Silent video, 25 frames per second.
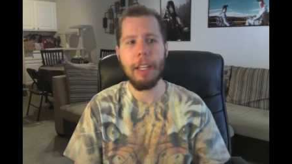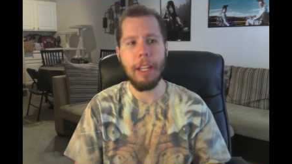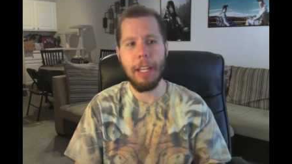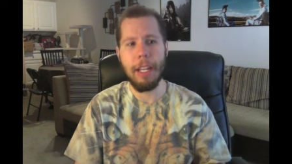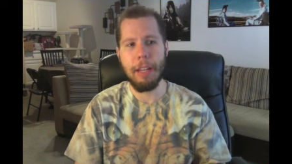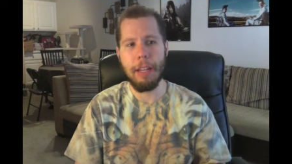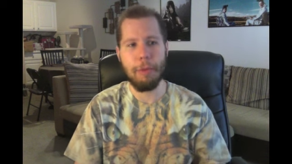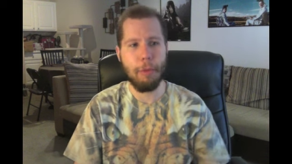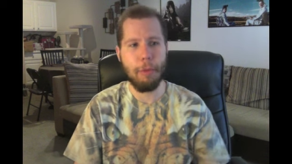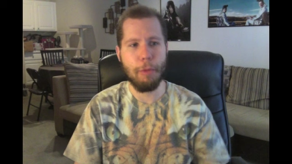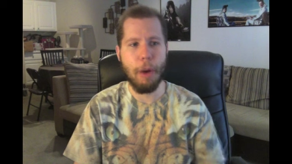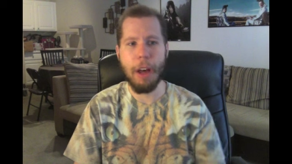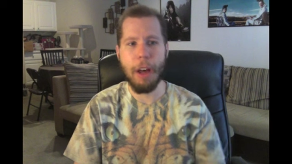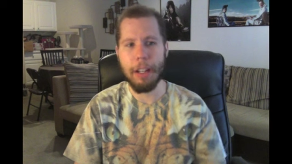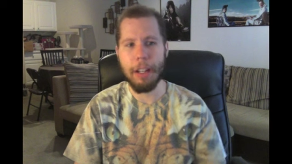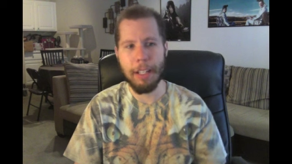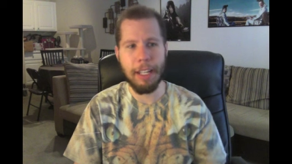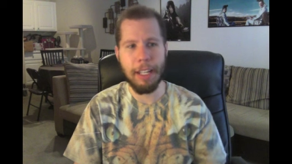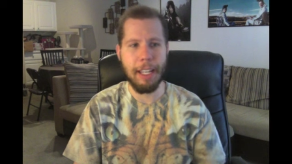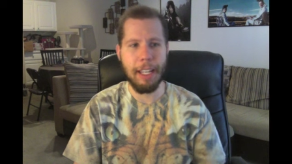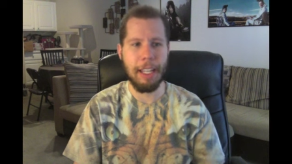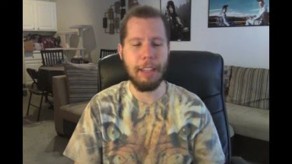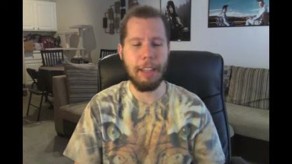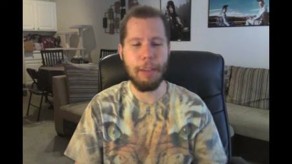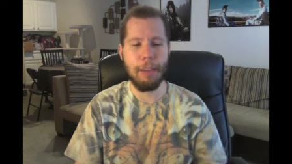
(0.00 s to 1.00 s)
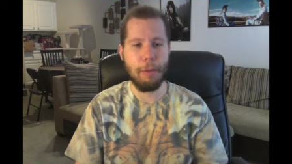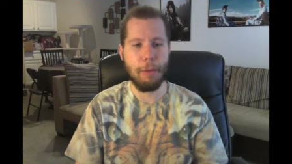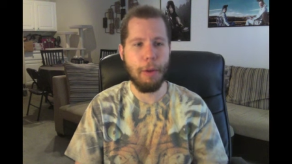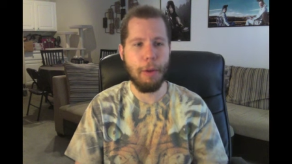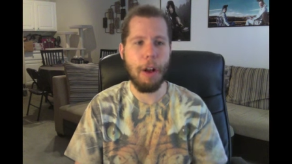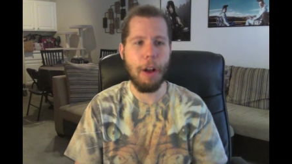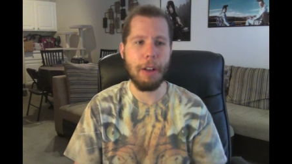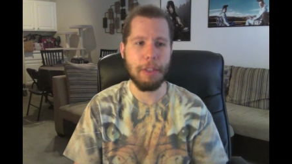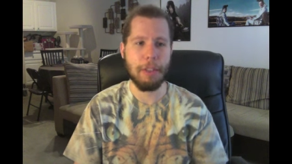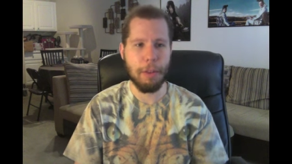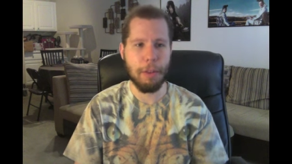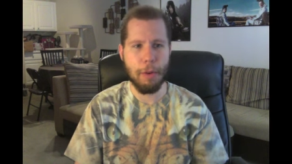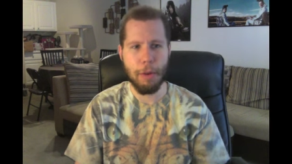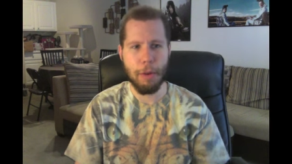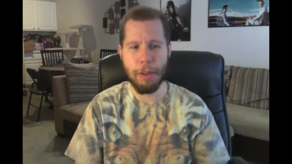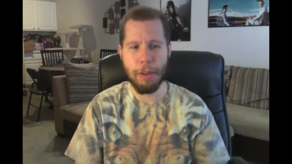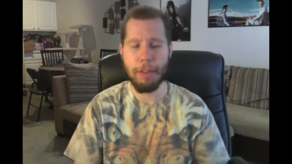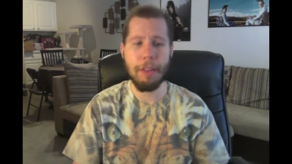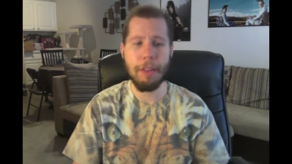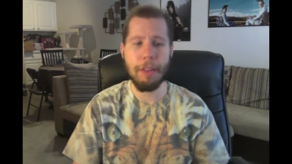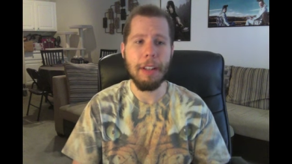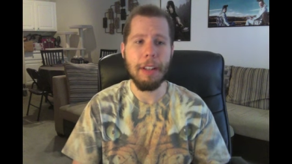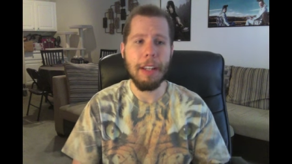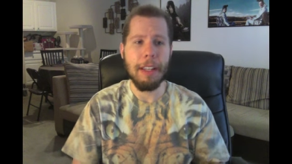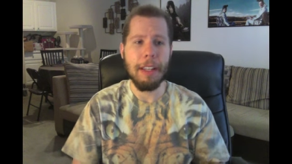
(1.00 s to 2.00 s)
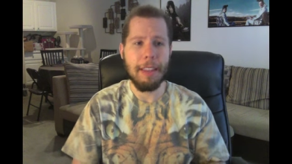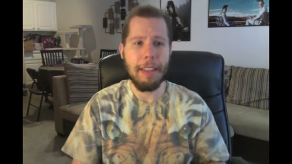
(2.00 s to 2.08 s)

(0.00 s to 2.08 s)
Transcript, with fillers: and Ronda in The Rock's corner.